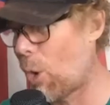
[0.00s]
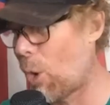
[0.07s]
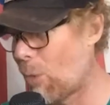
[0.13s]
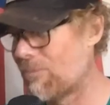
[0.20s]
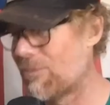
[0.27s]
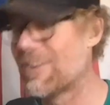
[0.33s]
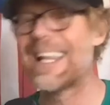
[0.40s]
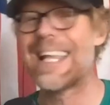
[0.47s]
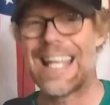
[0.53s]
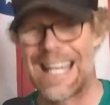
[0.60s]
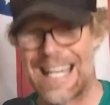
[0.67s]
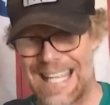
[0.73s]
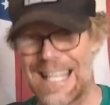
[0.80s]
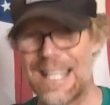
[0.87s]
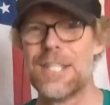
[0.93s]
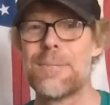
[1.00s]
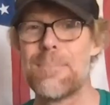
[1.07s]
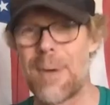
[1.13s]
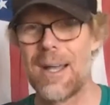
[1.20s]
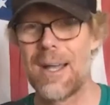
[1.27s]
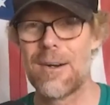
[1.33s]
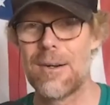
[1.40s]
hopefully it is
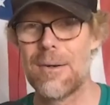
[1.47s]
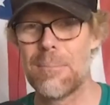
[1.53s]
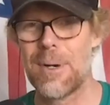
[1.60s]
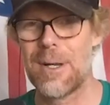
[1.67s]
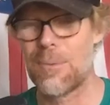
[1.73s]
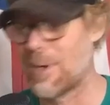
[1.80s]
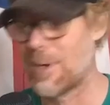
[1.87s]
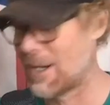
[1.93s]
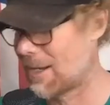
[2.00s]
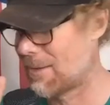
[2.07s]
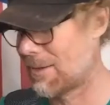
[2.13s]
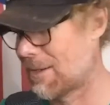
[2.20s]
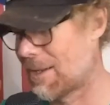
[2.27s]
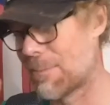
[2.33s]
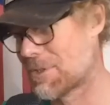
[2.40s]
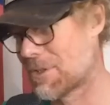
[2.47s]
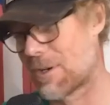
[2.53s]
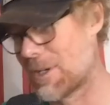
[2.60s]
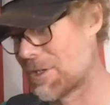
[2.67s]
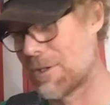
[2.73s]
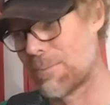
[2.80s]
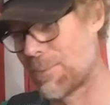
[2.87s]
minor. But when it comes to
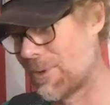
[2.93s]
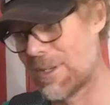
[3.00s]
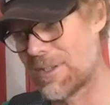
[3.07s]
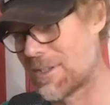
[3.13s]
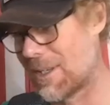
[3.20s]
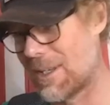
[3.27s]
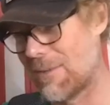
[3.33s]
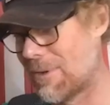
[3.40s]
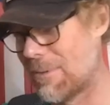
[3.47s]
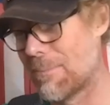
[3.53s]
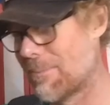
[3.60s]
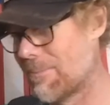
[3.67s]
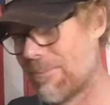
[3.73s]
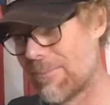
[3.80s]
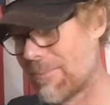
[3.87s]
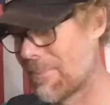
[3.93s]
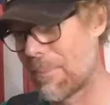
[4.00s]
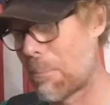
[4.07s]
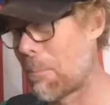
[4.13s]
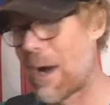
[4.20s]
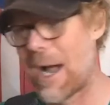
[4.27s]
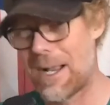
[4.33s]
Christian Pulisic, even
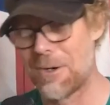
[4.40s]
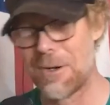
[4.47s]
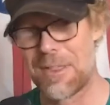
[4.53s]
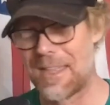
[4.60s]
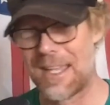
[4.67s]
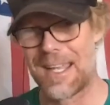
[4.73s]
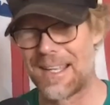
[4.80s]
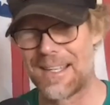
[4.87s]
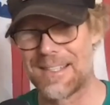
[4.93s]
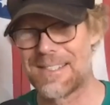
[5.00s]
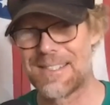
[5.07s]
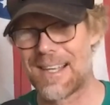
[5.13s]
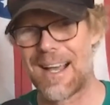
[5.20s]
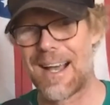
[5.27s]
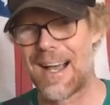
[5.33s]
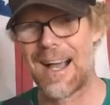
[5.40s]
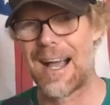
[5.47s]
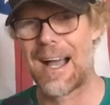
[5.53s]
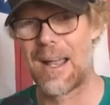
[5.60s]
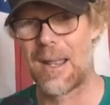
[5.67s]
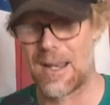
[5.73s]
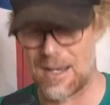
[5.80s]
minor things
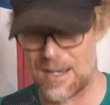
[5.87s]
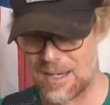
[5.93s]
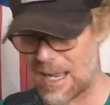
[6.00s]
I